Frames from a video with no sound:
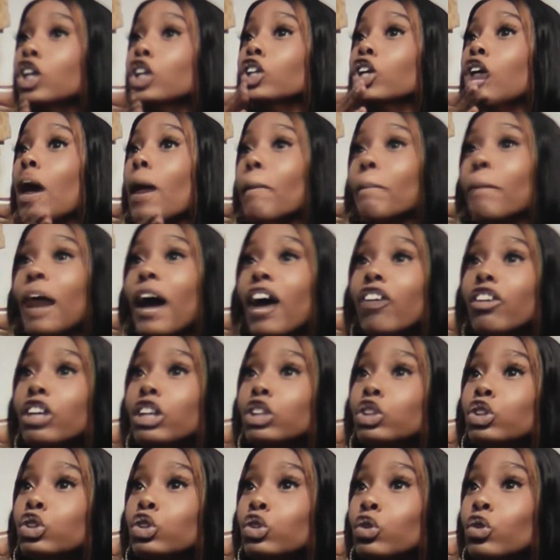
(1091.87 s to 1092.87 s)
you are
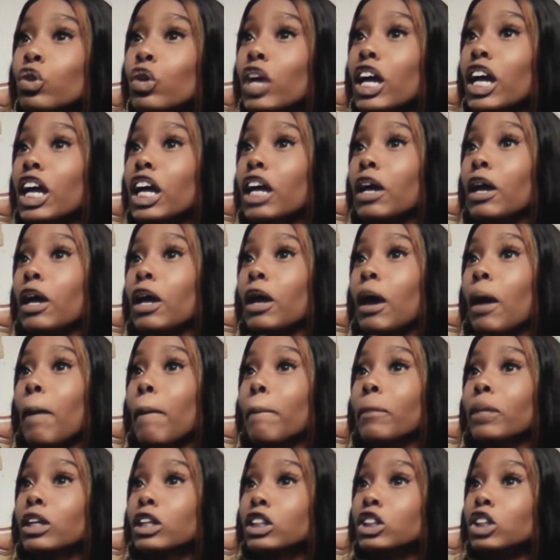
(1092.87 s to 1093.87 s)
married to
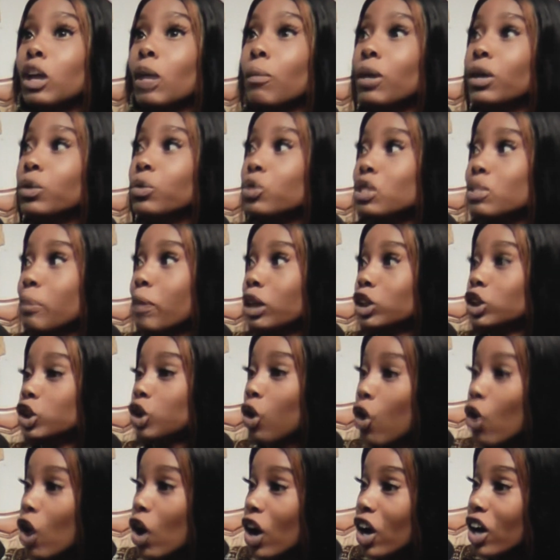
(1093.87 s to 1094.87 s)
a someone who's
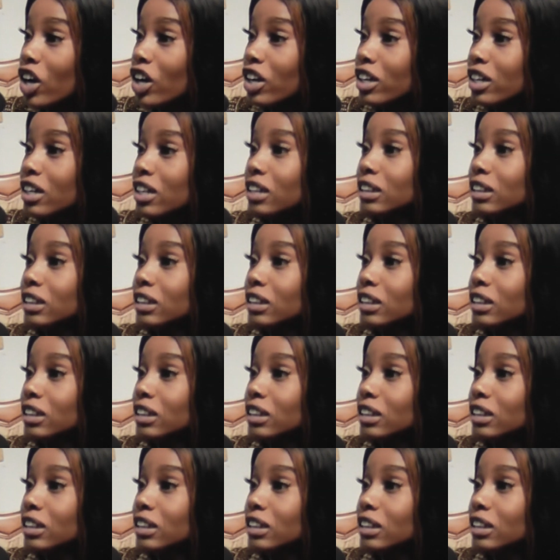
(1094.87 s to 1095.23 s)
mature,